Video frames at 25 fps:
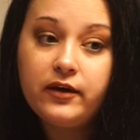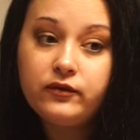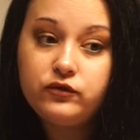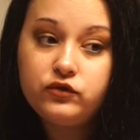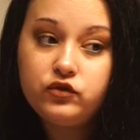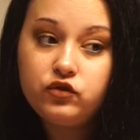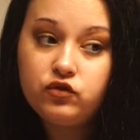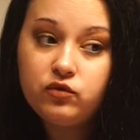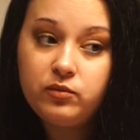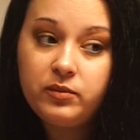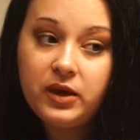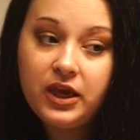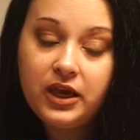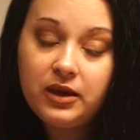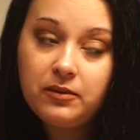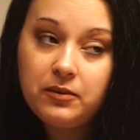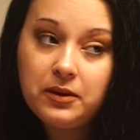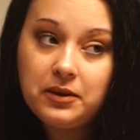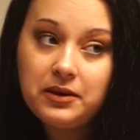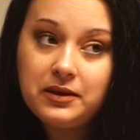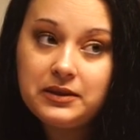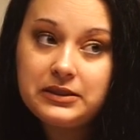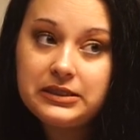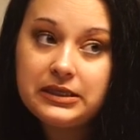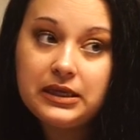have two
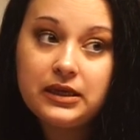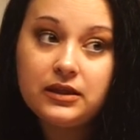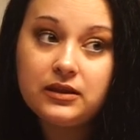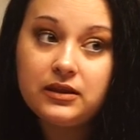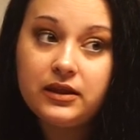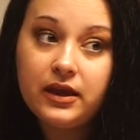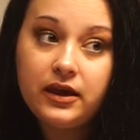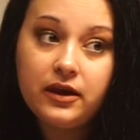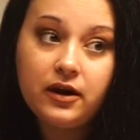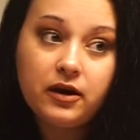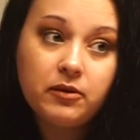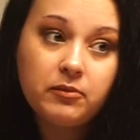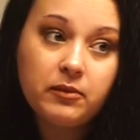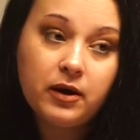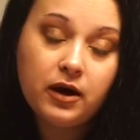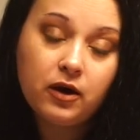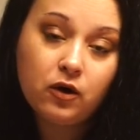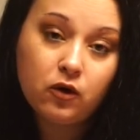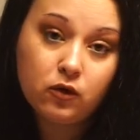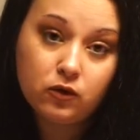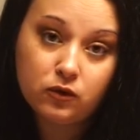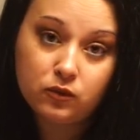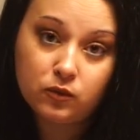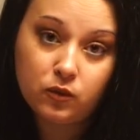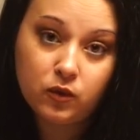babies and they are my
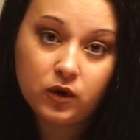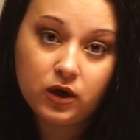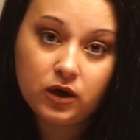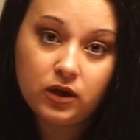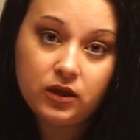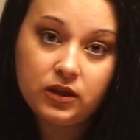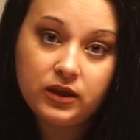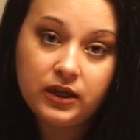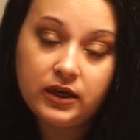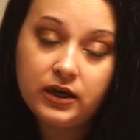whole world,